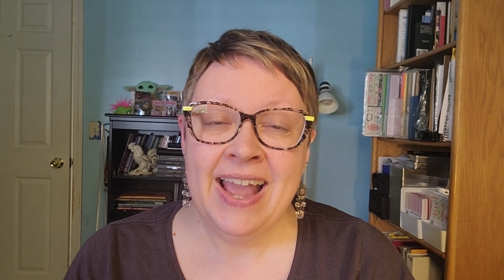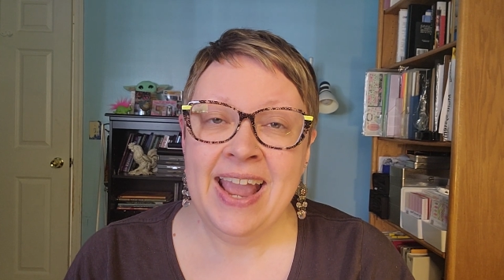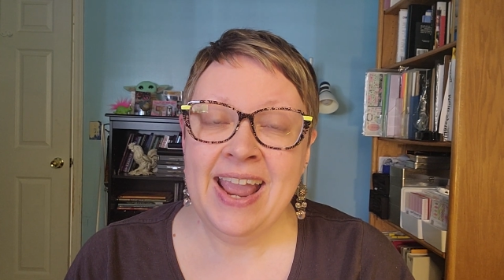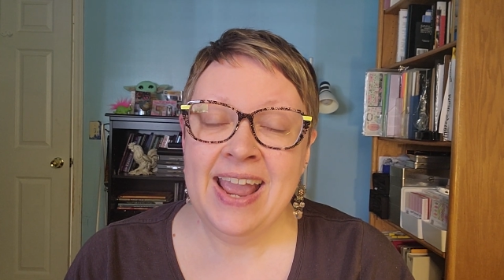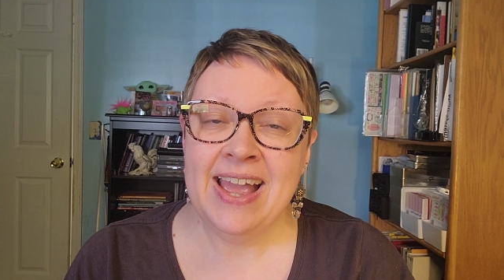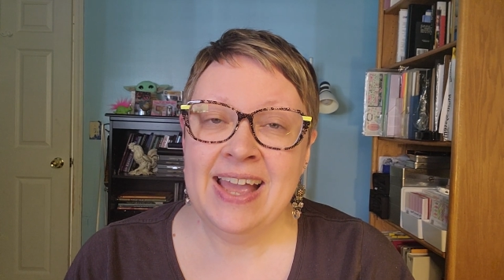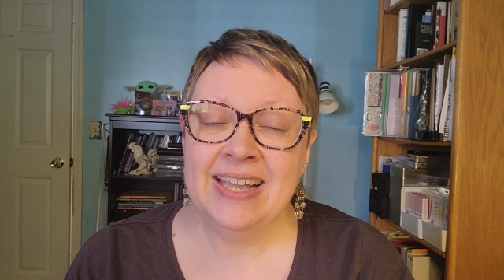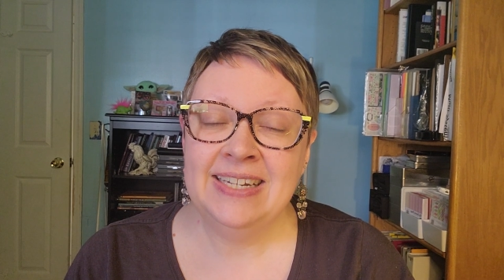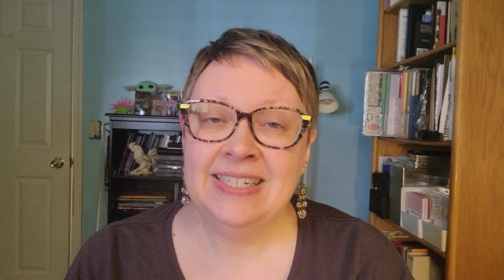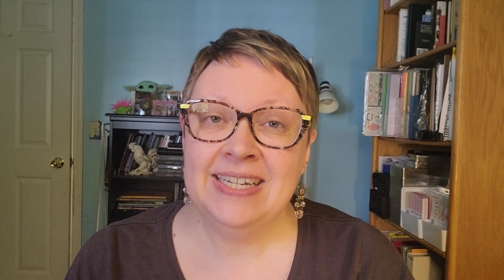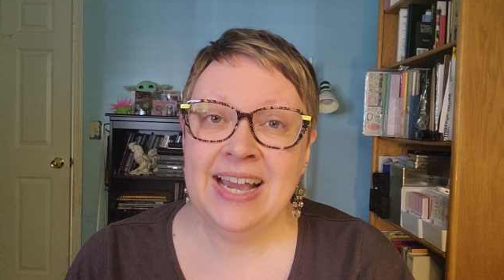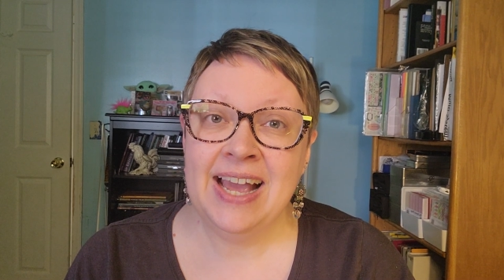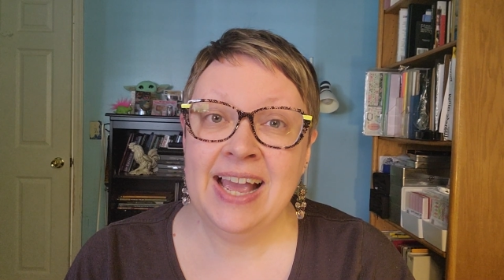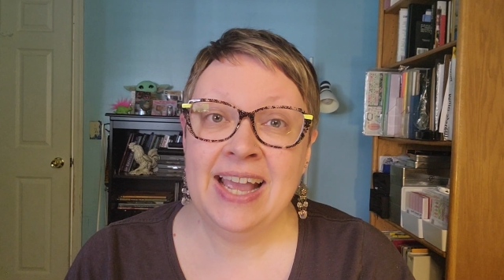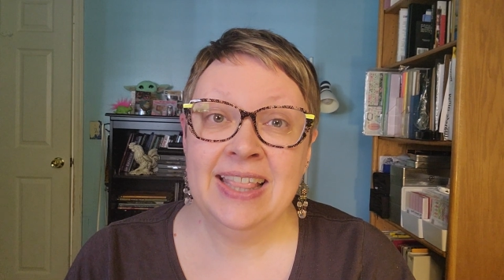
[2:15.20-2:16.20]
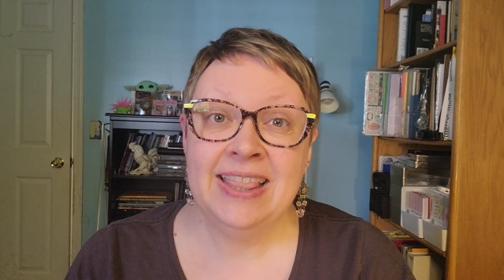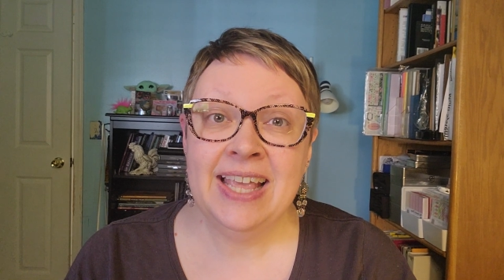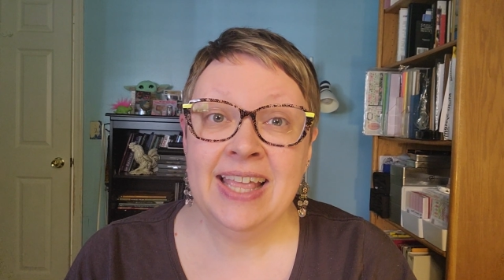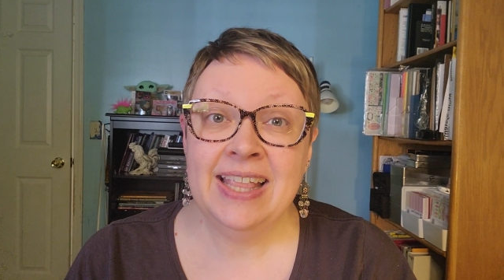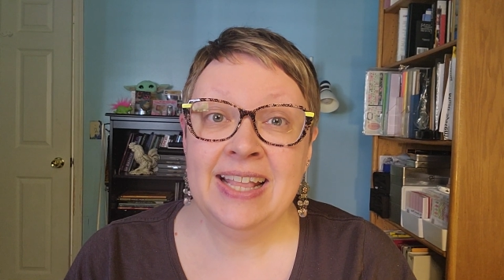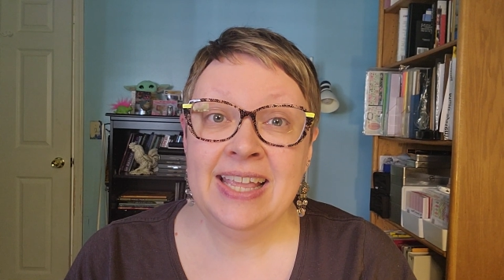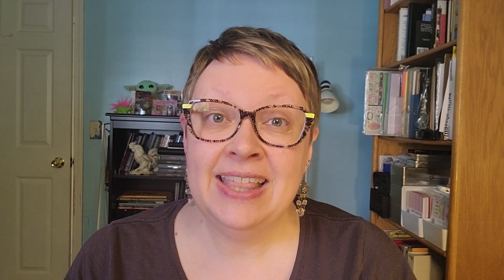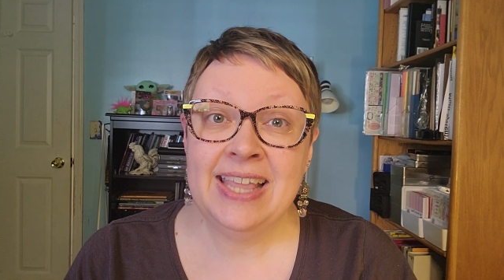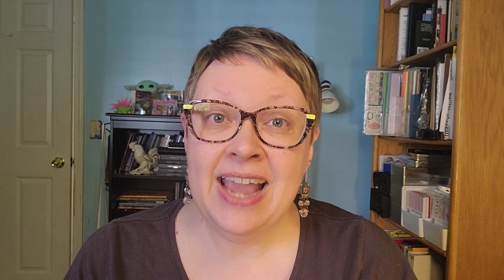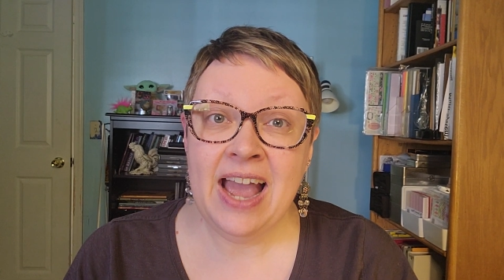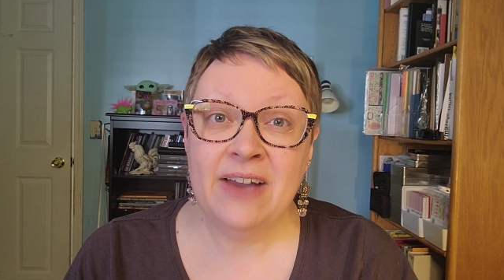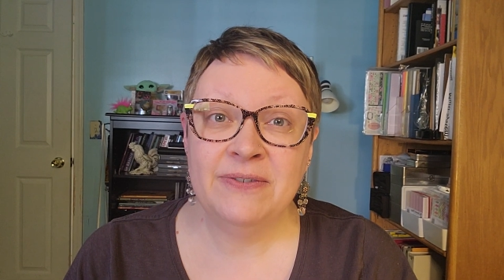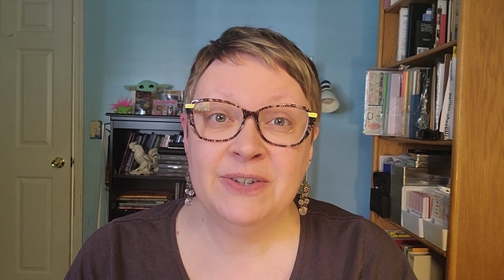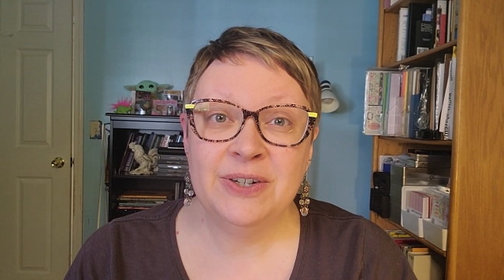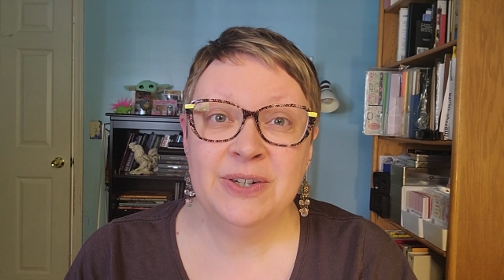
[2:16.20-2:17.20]
And then in the
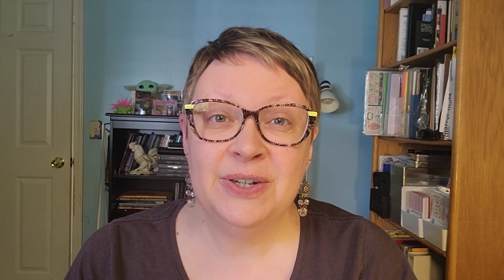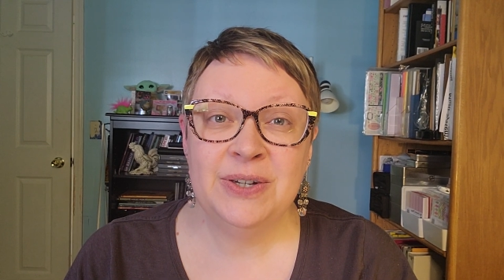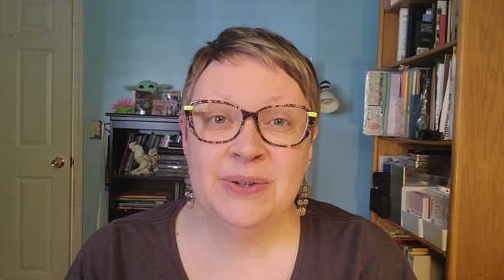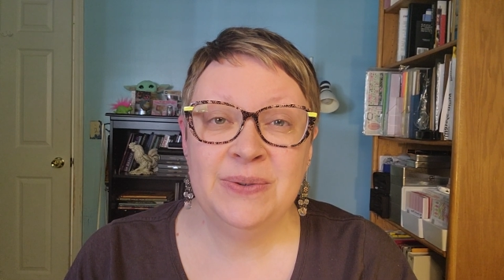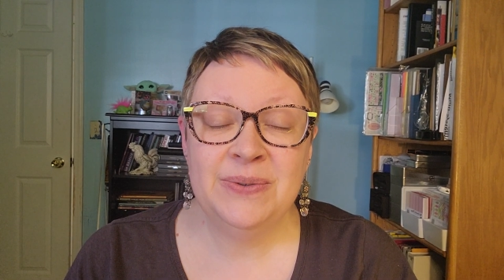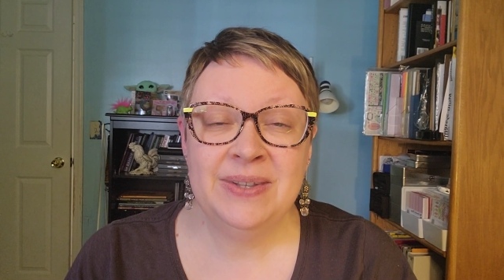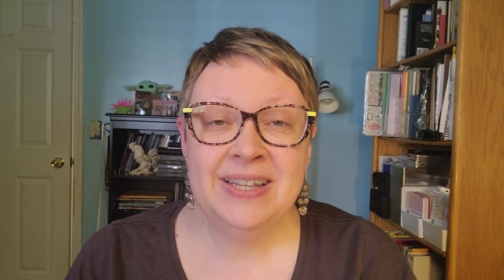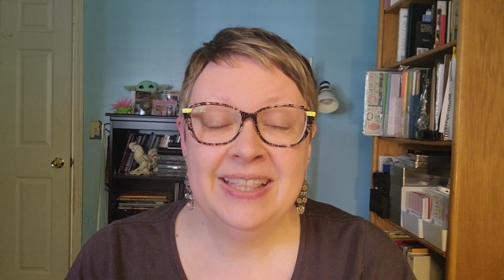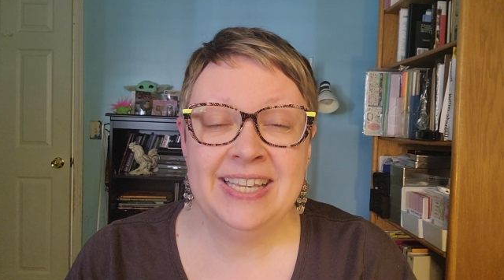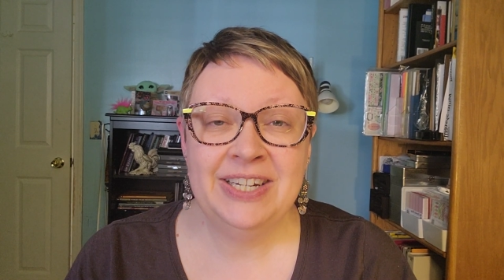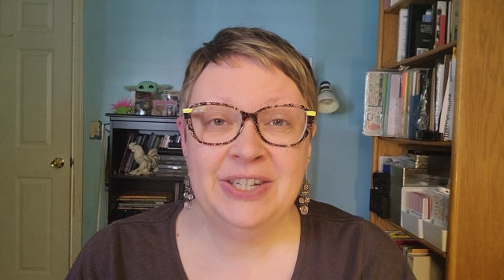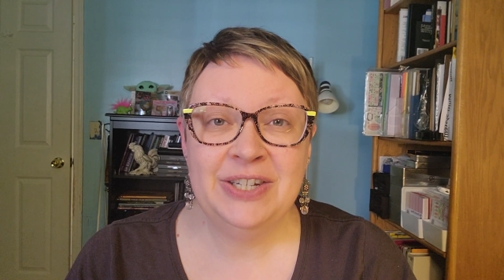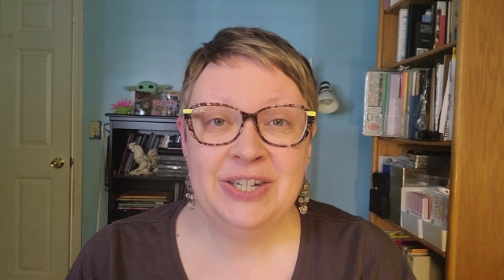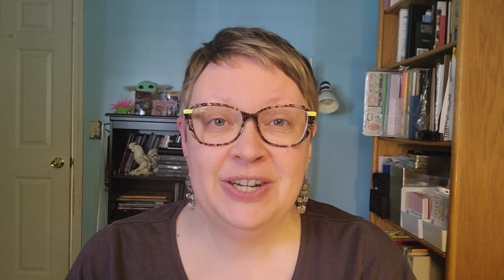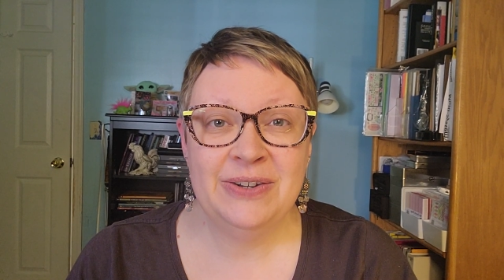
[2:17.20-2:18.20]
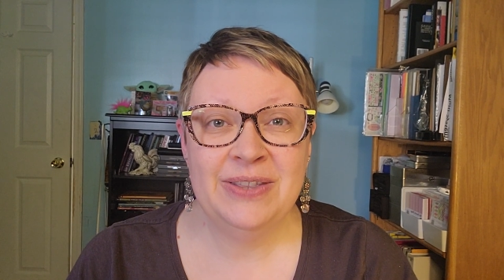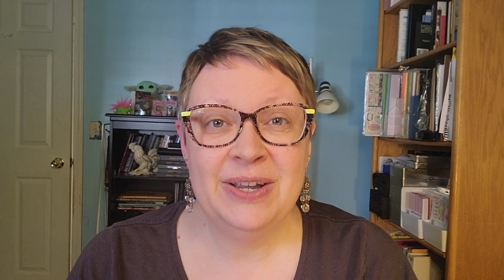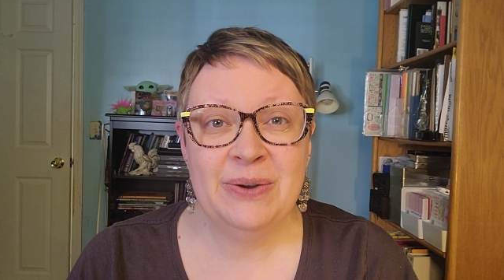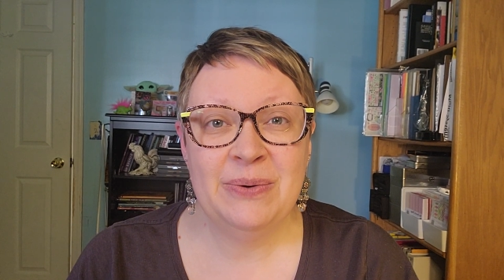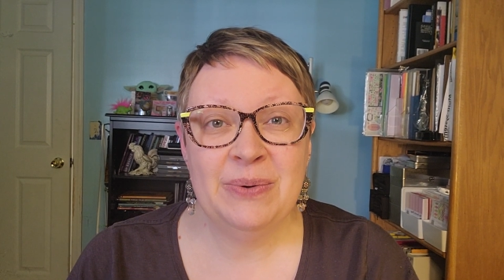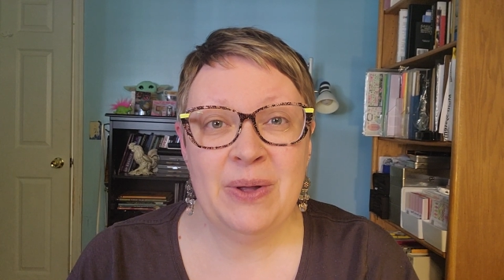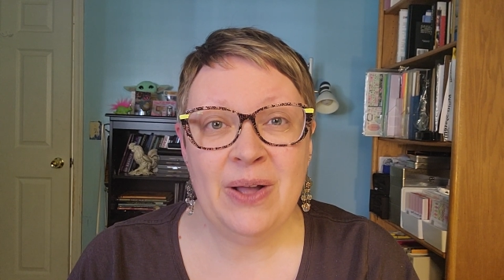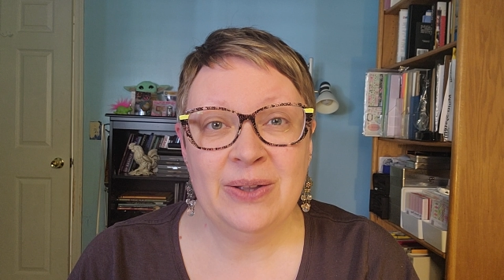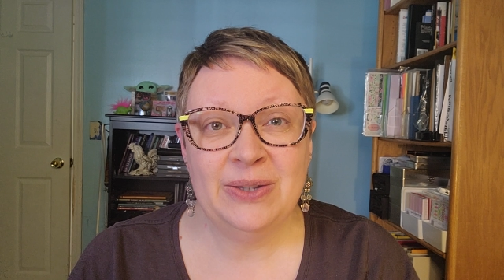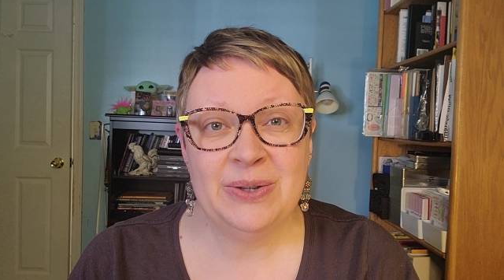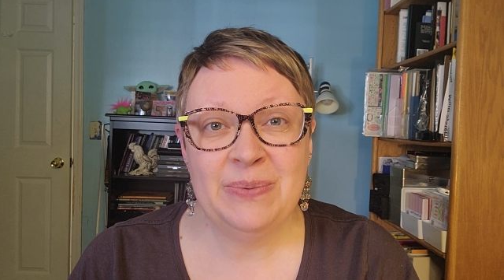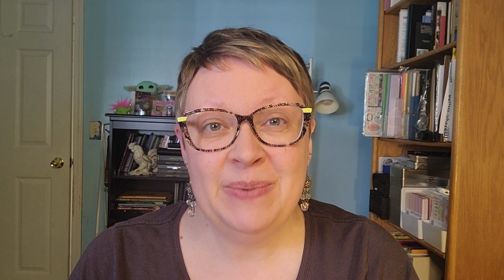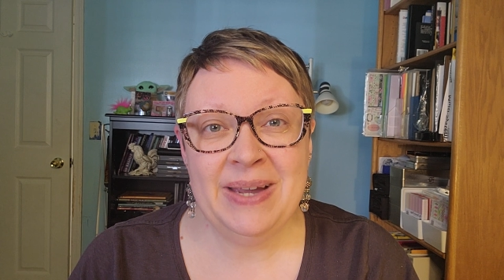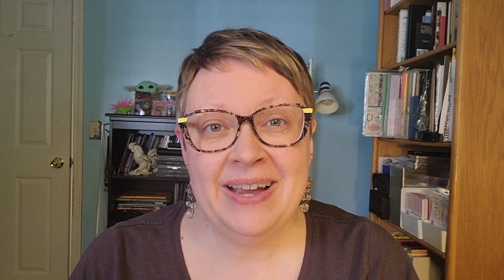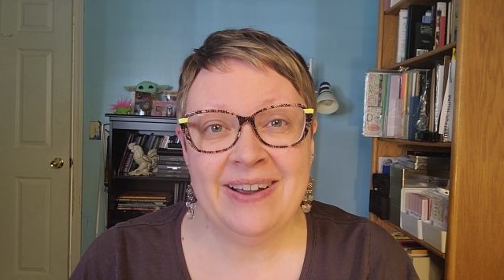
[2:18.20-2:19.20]
afternoon this year, there will
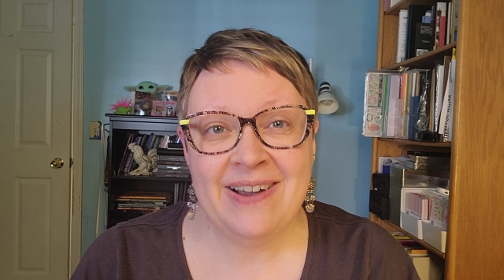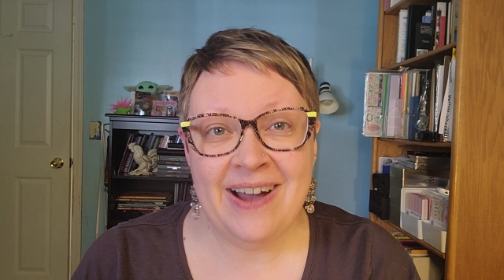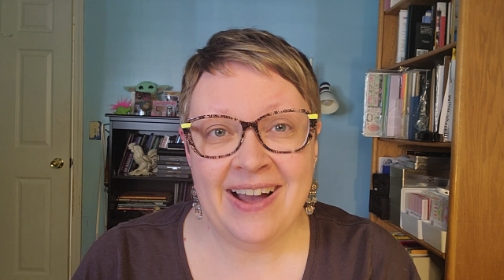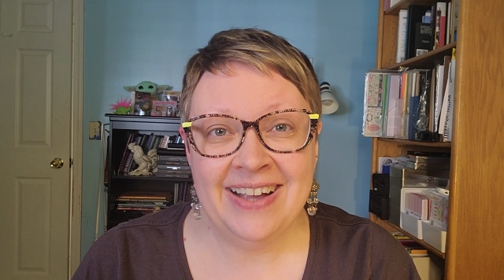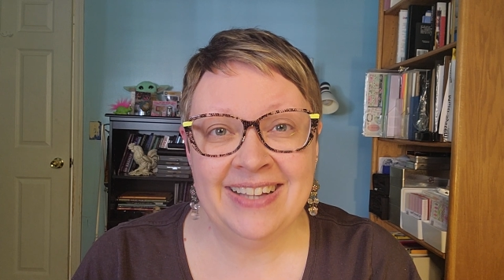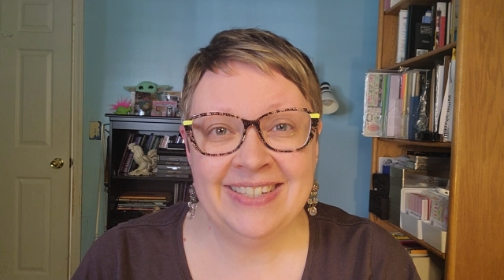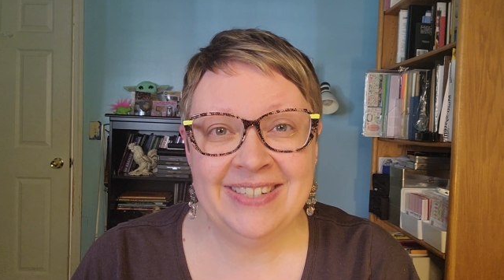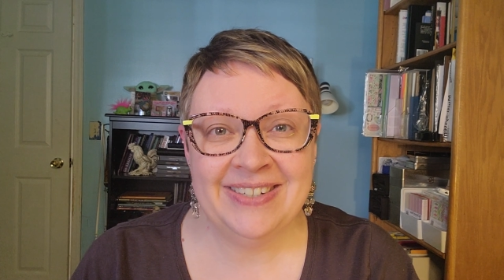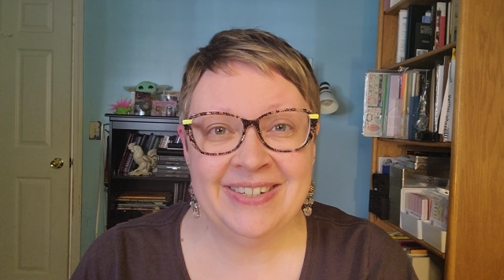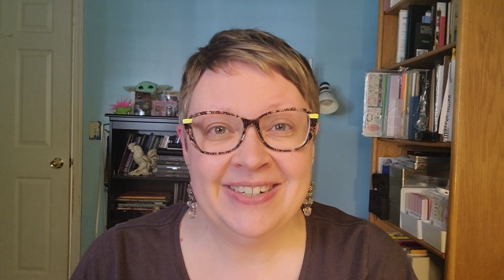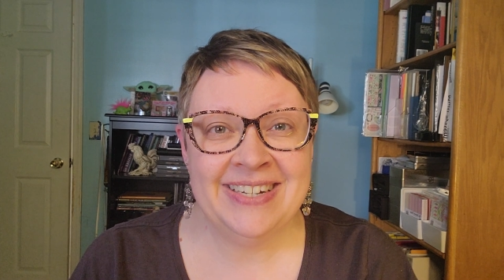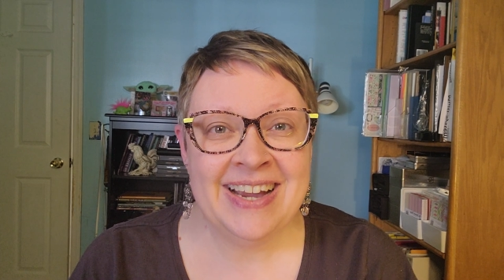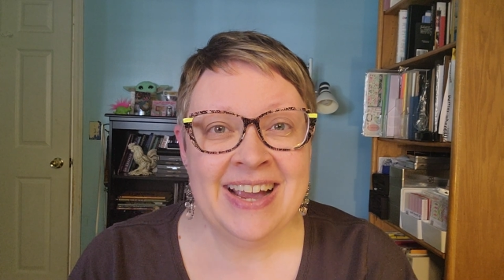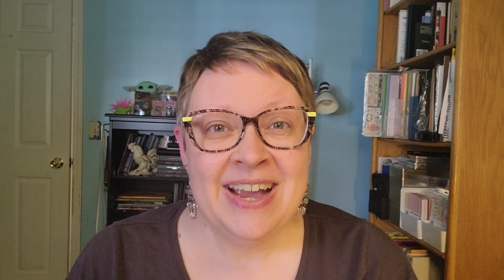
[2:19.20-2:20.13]
also be a concert.